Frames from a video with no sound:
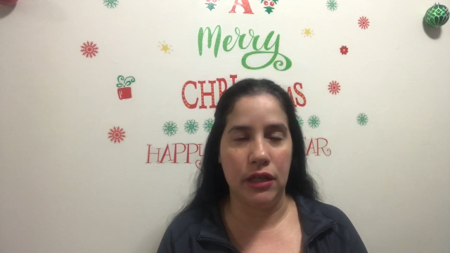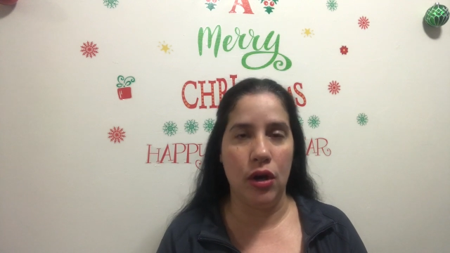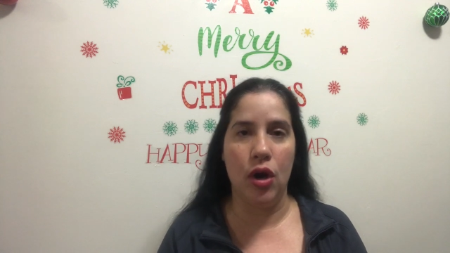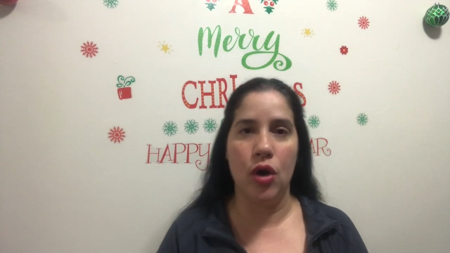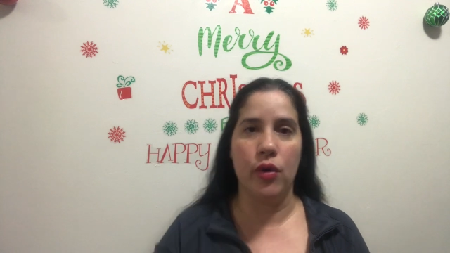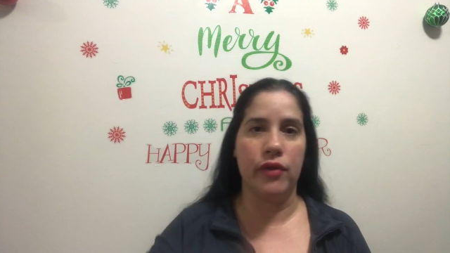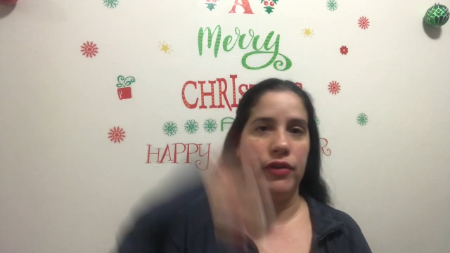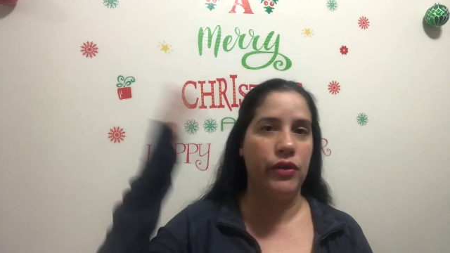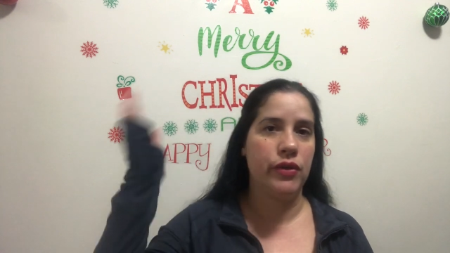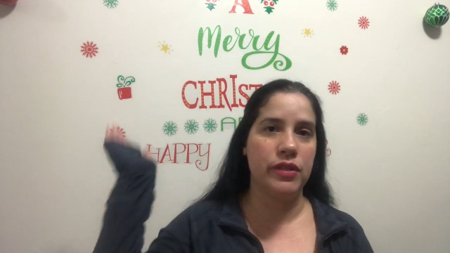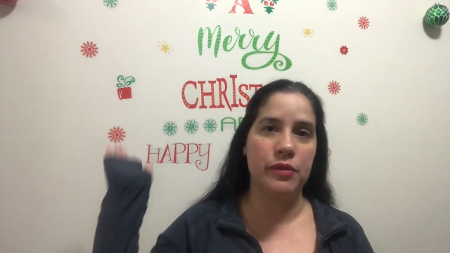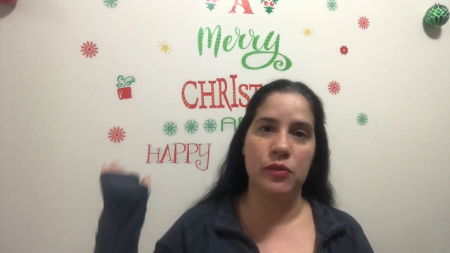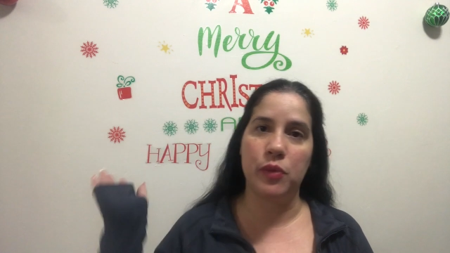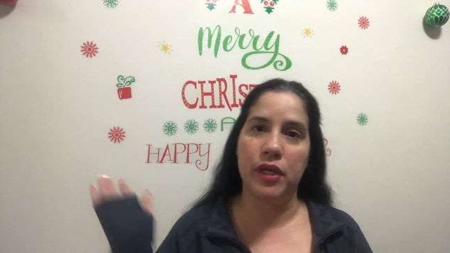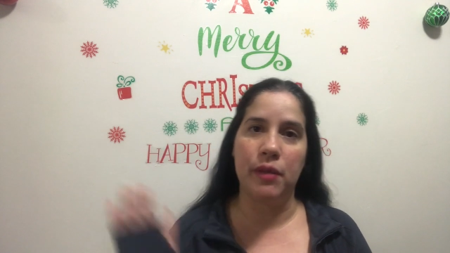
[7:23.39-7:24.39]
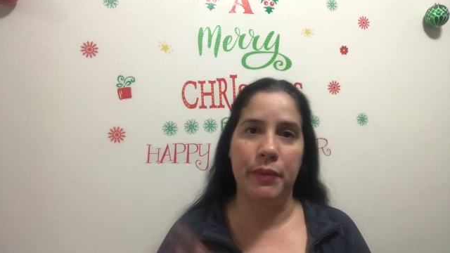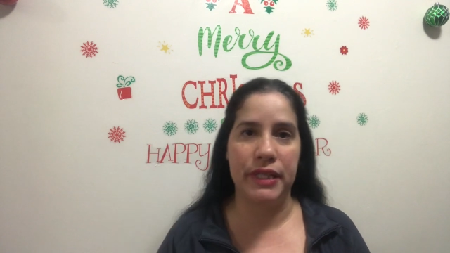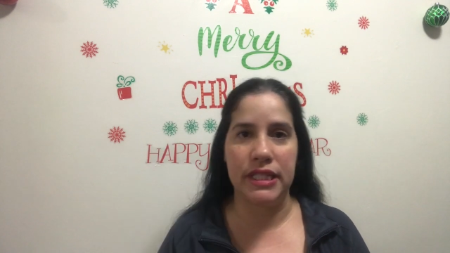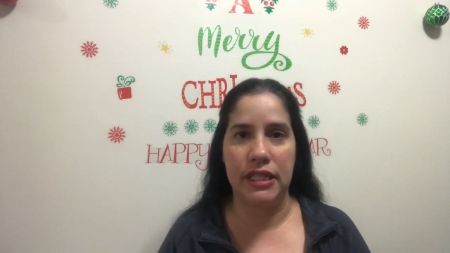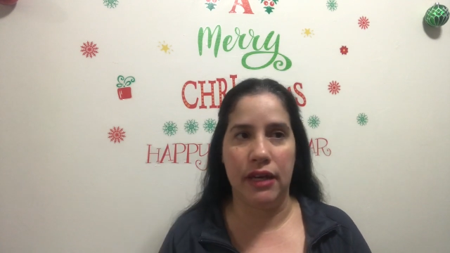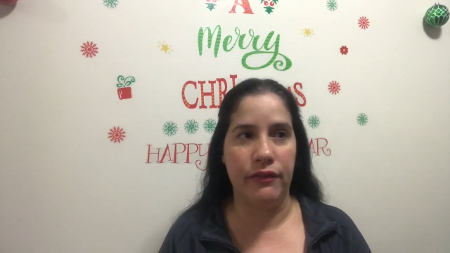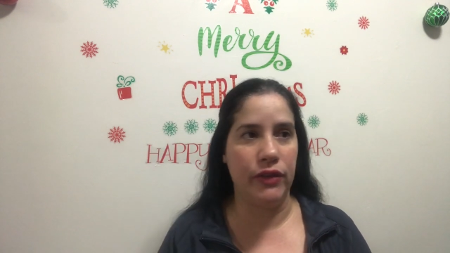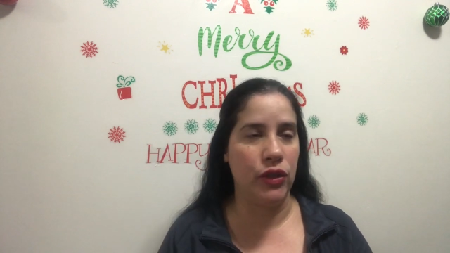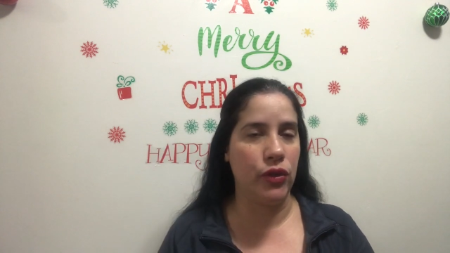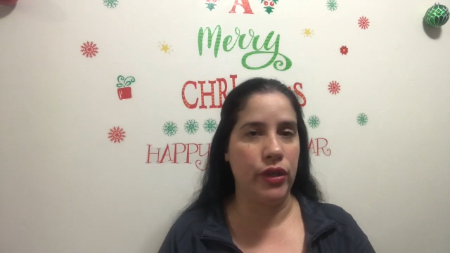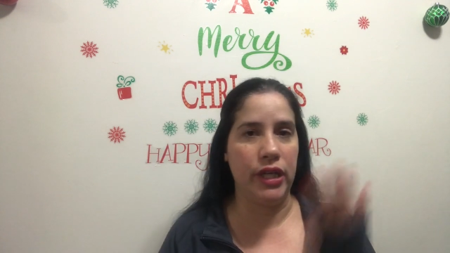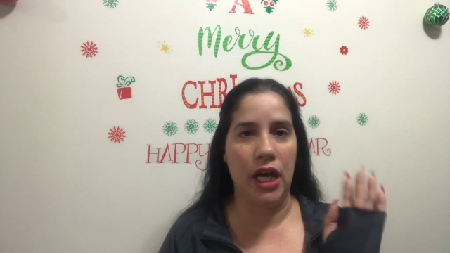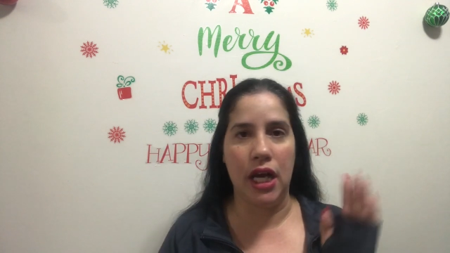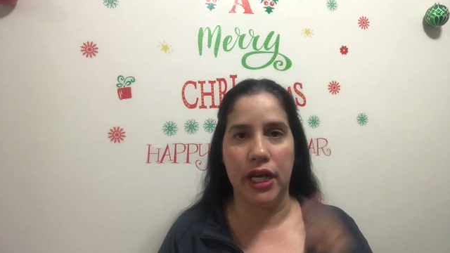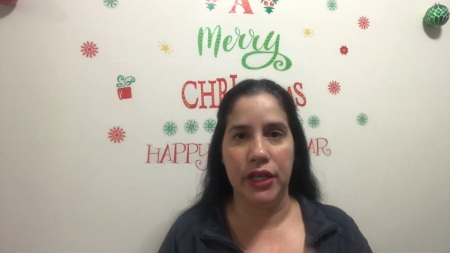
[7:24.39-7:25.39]
oh, every Christmas wake up at 7 or
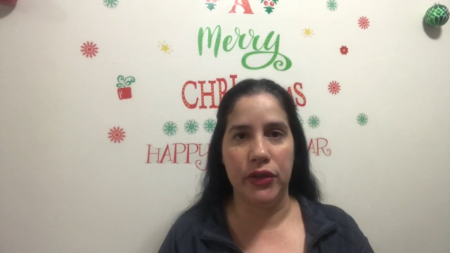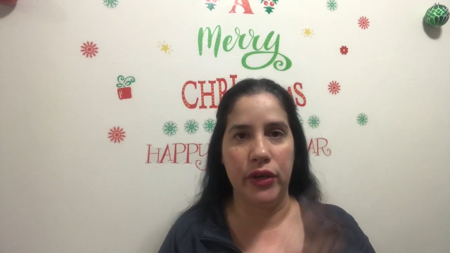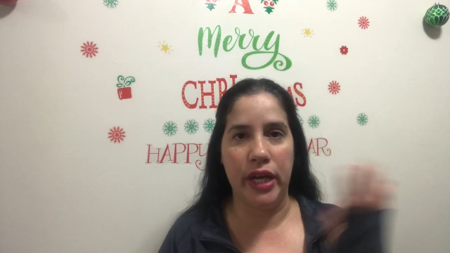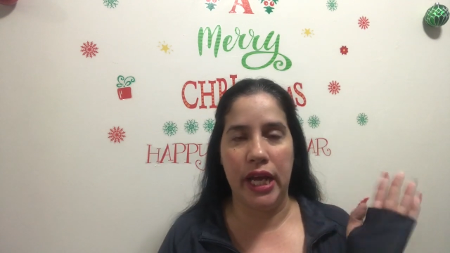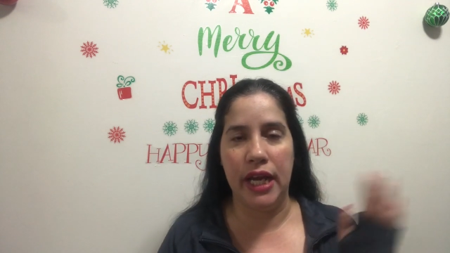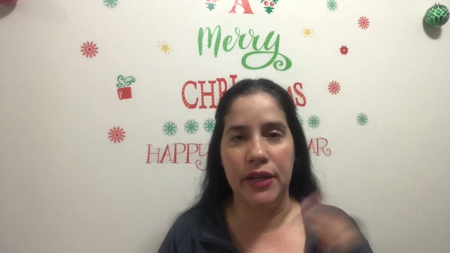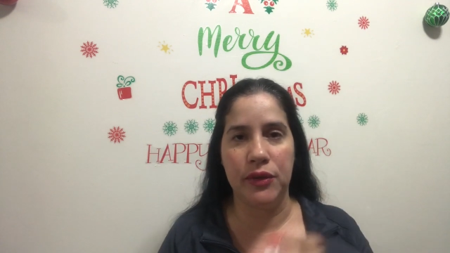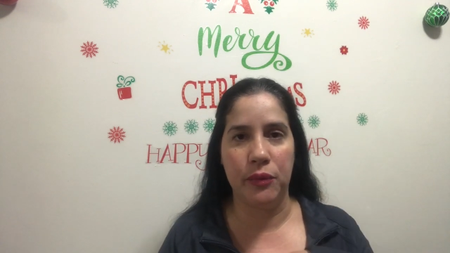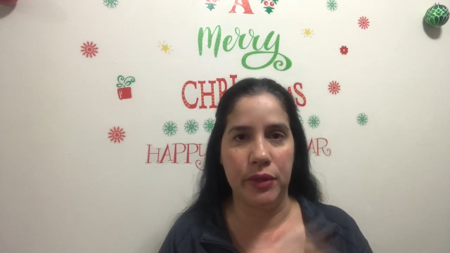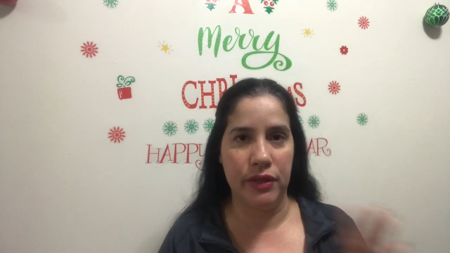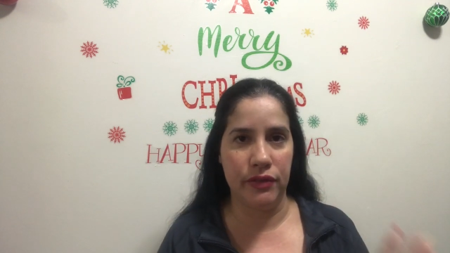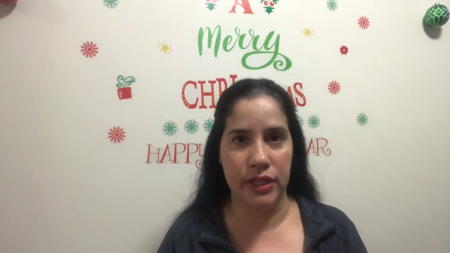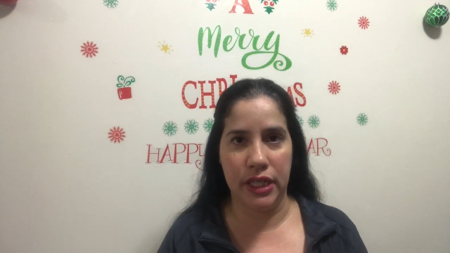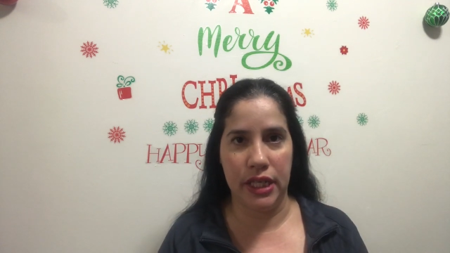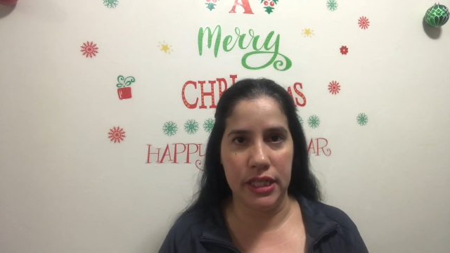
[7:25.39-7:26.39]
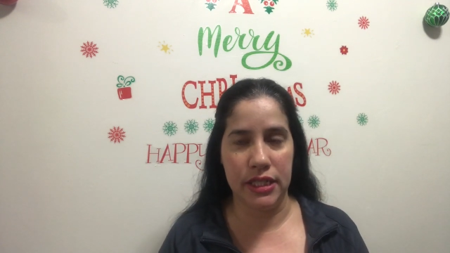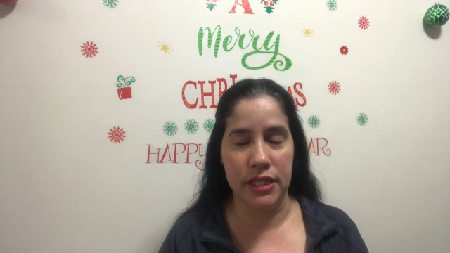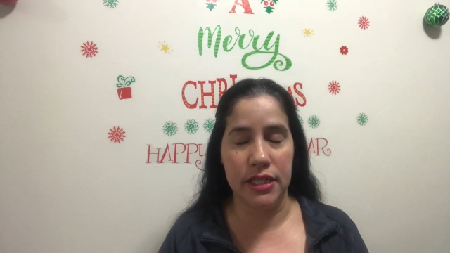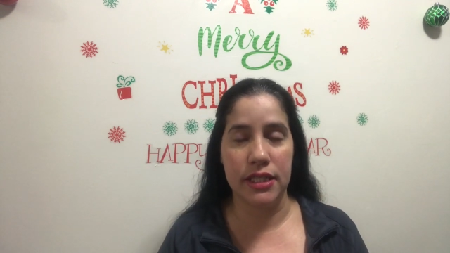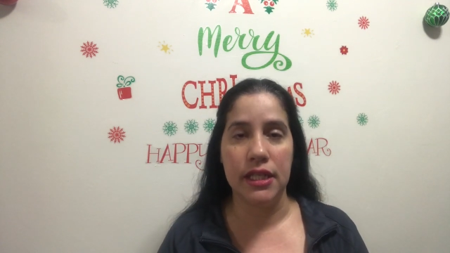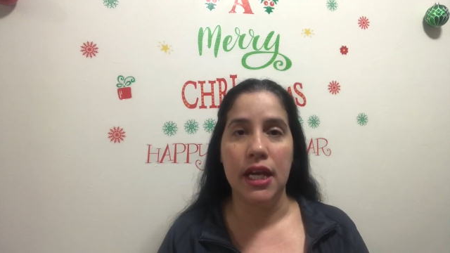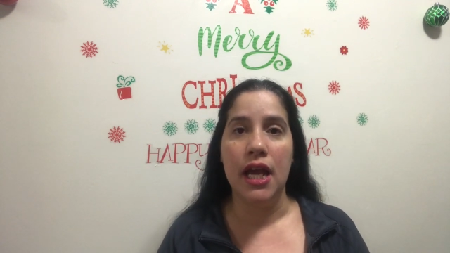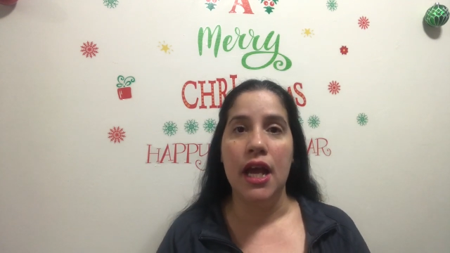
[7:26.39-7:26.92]
9 or 8 or whatever the case is.